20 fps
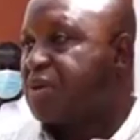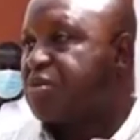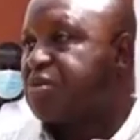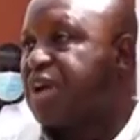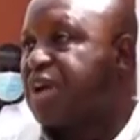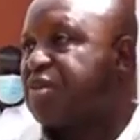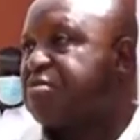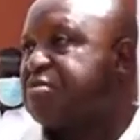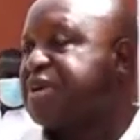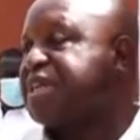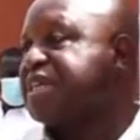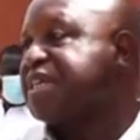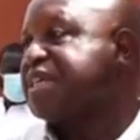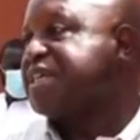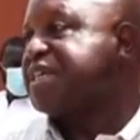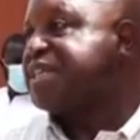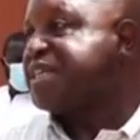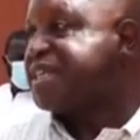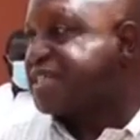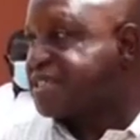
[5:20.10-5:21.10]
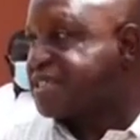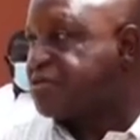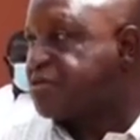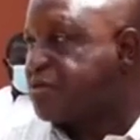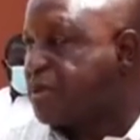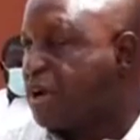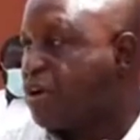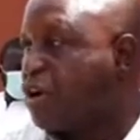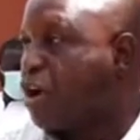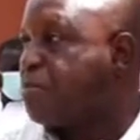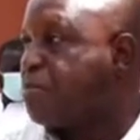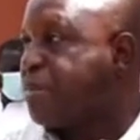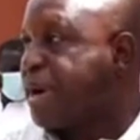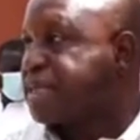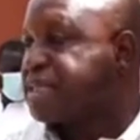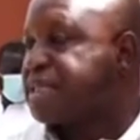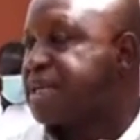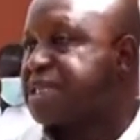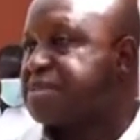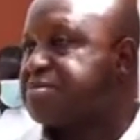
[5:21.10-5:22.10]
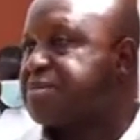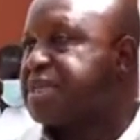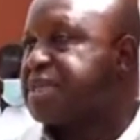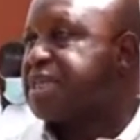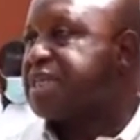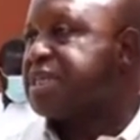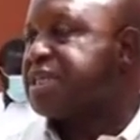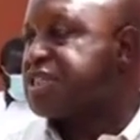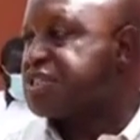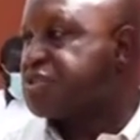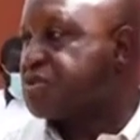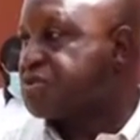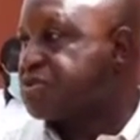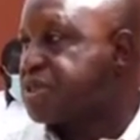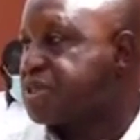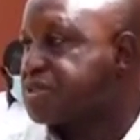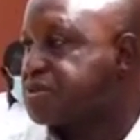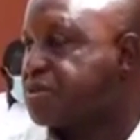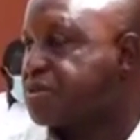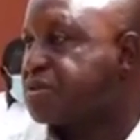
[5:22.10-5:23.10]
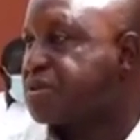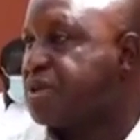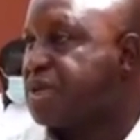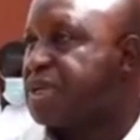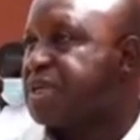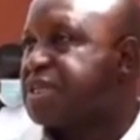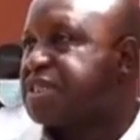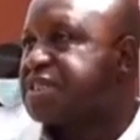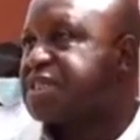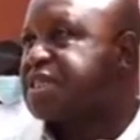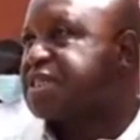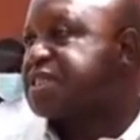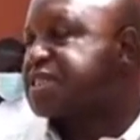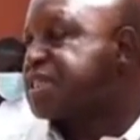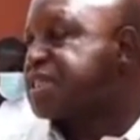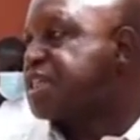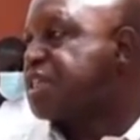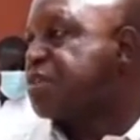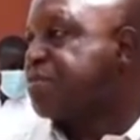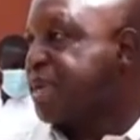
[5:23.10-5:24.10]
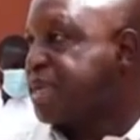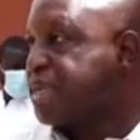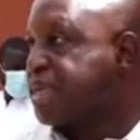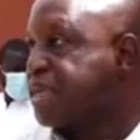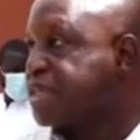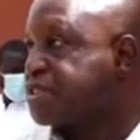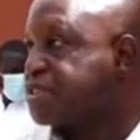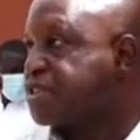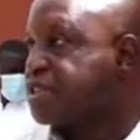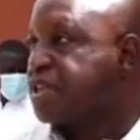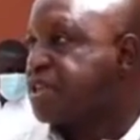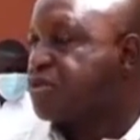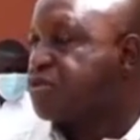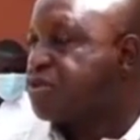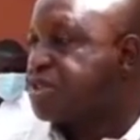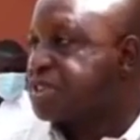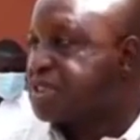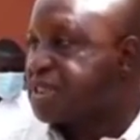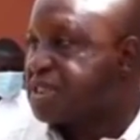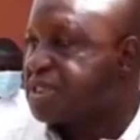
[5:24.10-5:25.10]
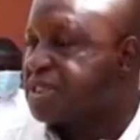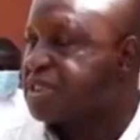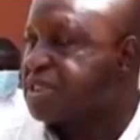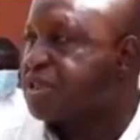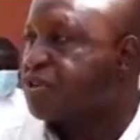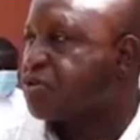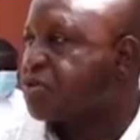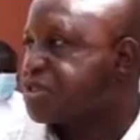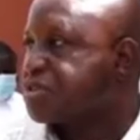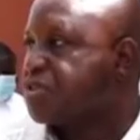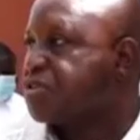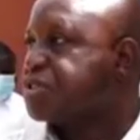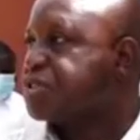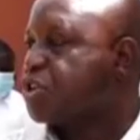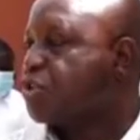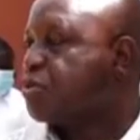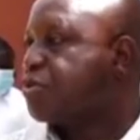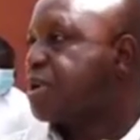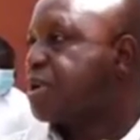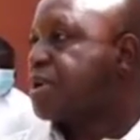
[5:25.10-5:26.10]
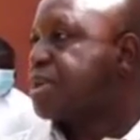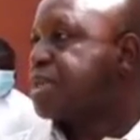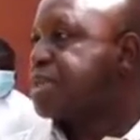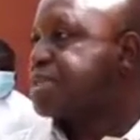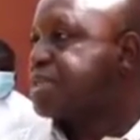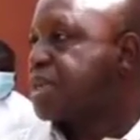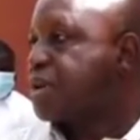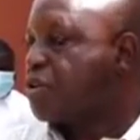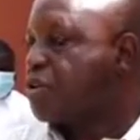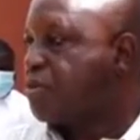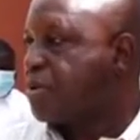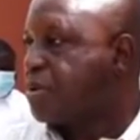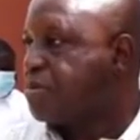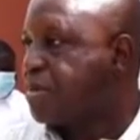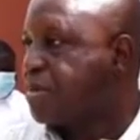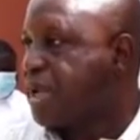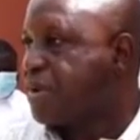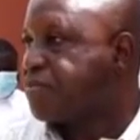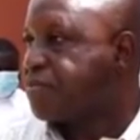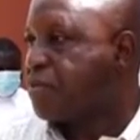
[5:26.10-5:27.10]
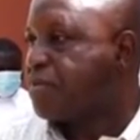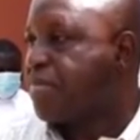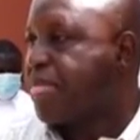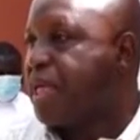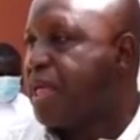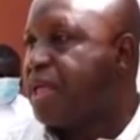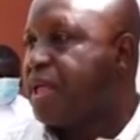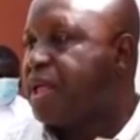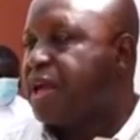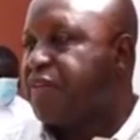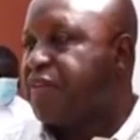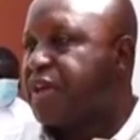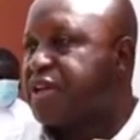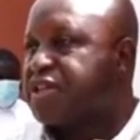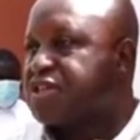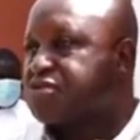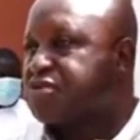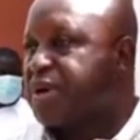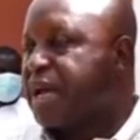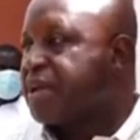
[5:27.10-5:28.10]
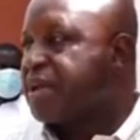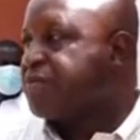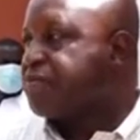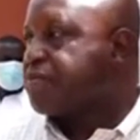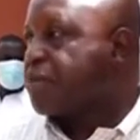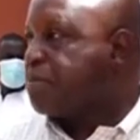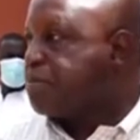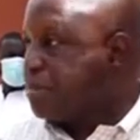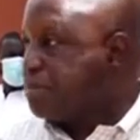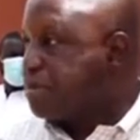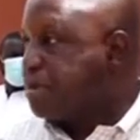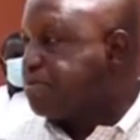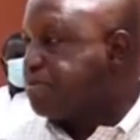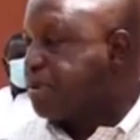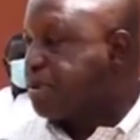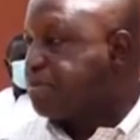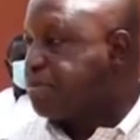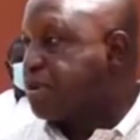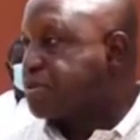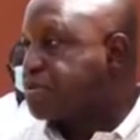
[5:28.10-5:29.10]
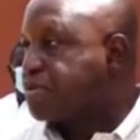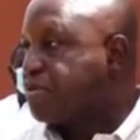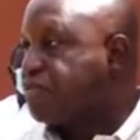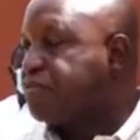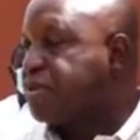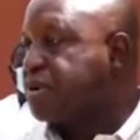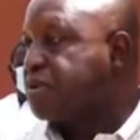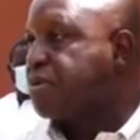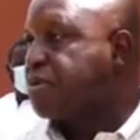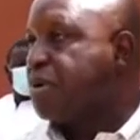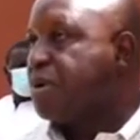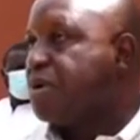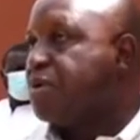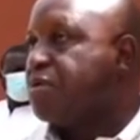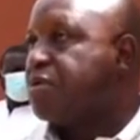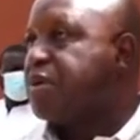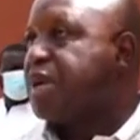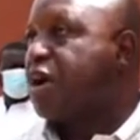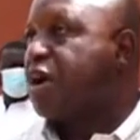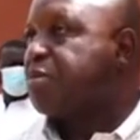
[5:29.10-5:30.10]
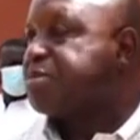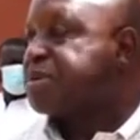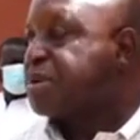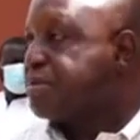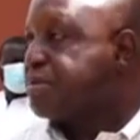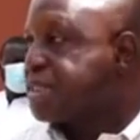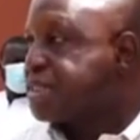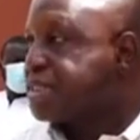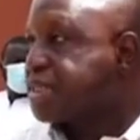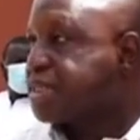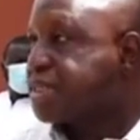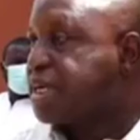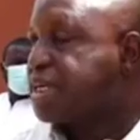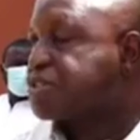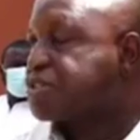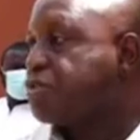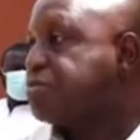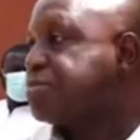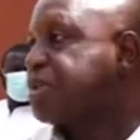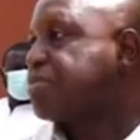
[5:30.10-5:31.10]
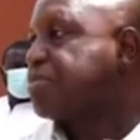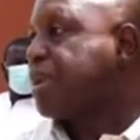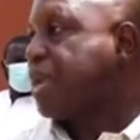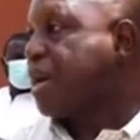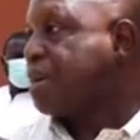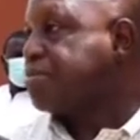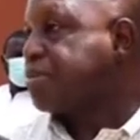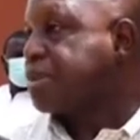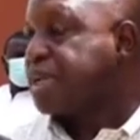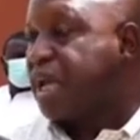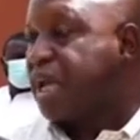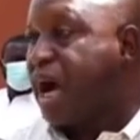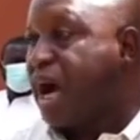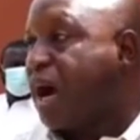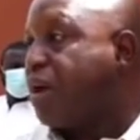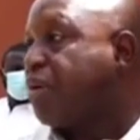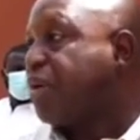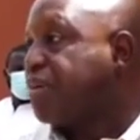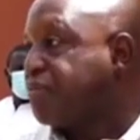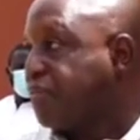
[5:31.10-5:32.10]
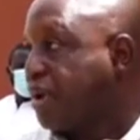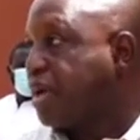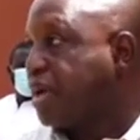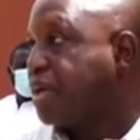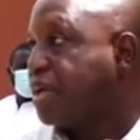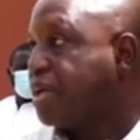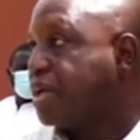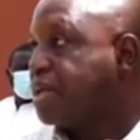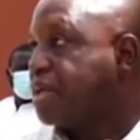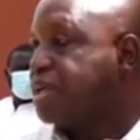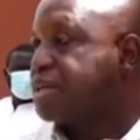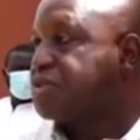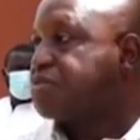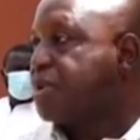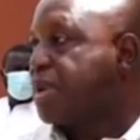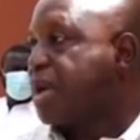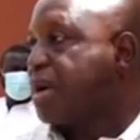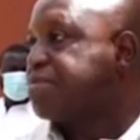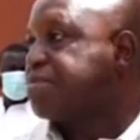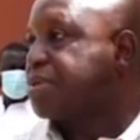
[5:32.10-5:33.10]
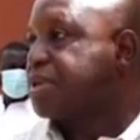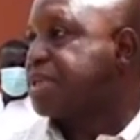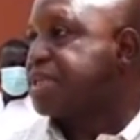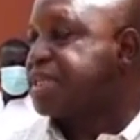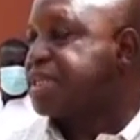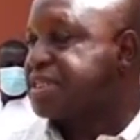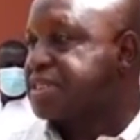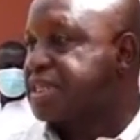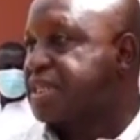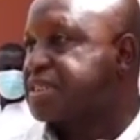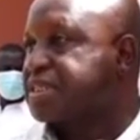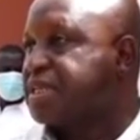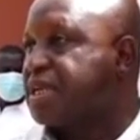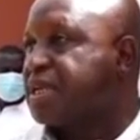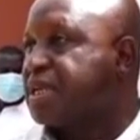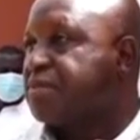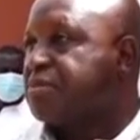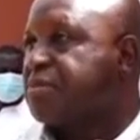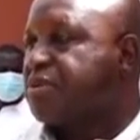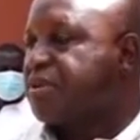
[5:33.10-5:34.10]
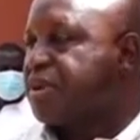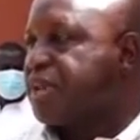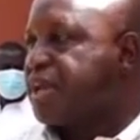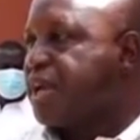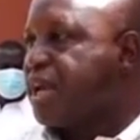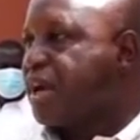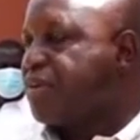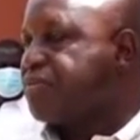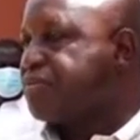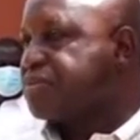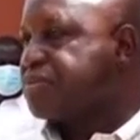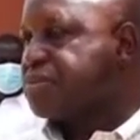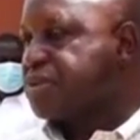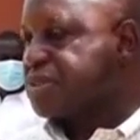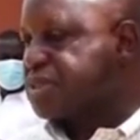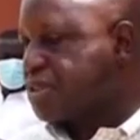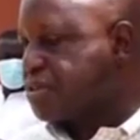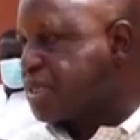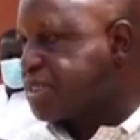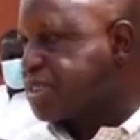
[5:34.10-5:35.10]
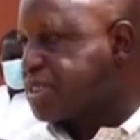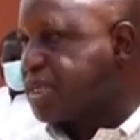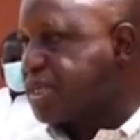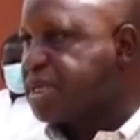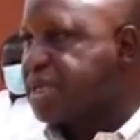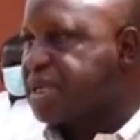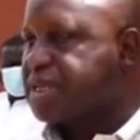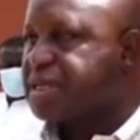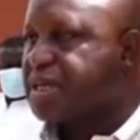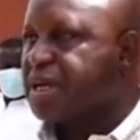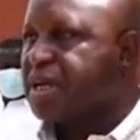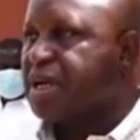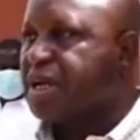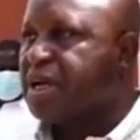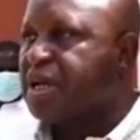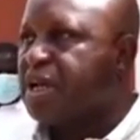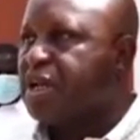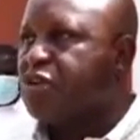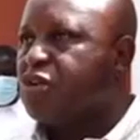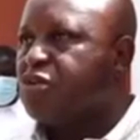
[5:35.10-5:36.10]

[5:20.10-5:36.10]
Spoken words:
We have been in this, our party has been in this situation since independence, negotiating until we reach a common platform. That is why, from PPP point of view, we are optimistic that something will happen. However, it will happen in the sense, because they have just suggested that there's